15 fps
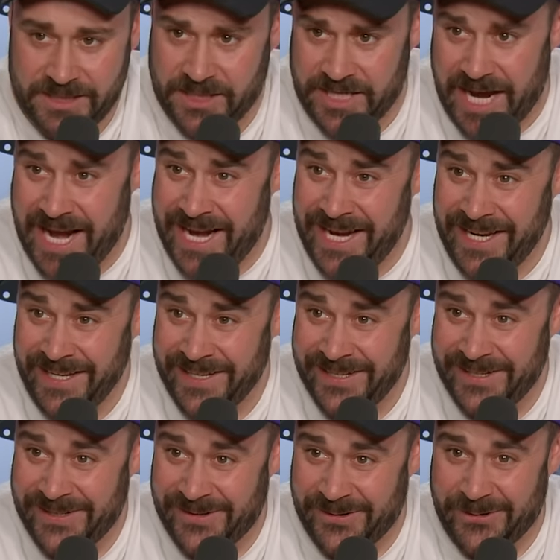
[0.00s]
Today?
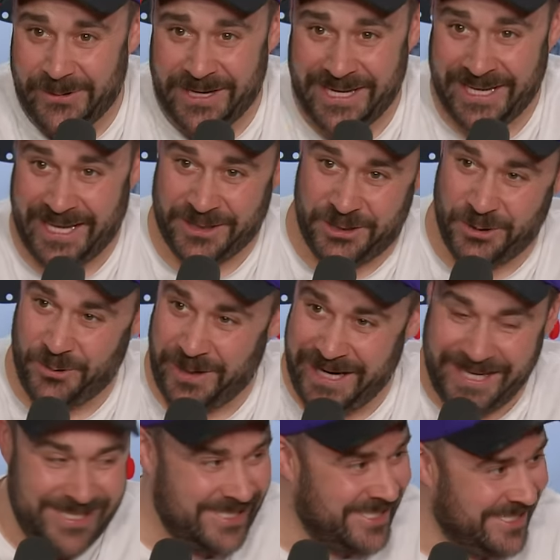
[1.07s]
About what? Or do I get like two right
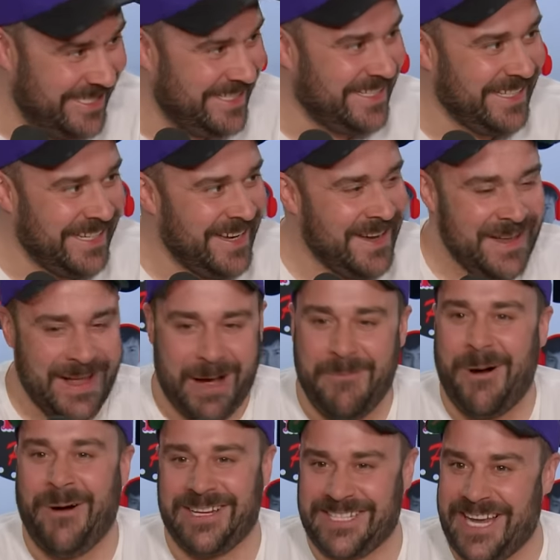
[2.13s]
weeks? Now?
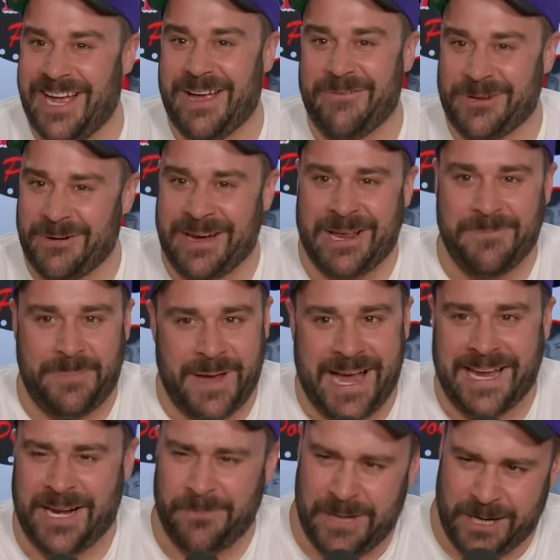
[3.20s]
Oh, yeah. Every time I get a
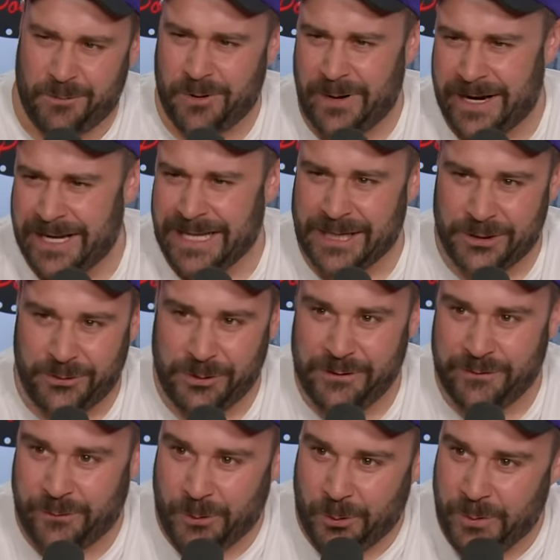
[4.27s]
packet, I'm like, what do I get? Like three,
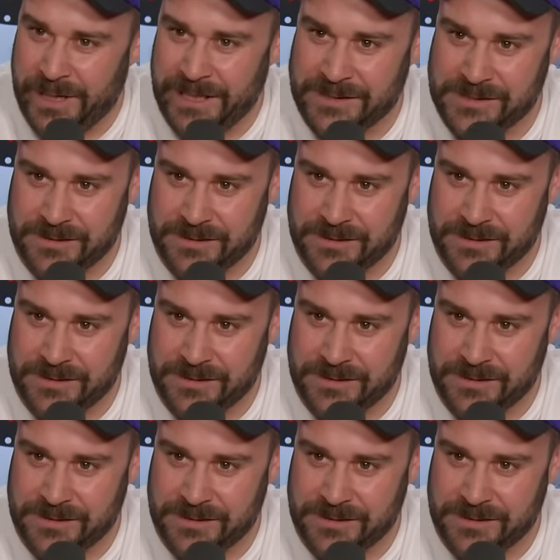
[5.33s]
yeah. four weeks?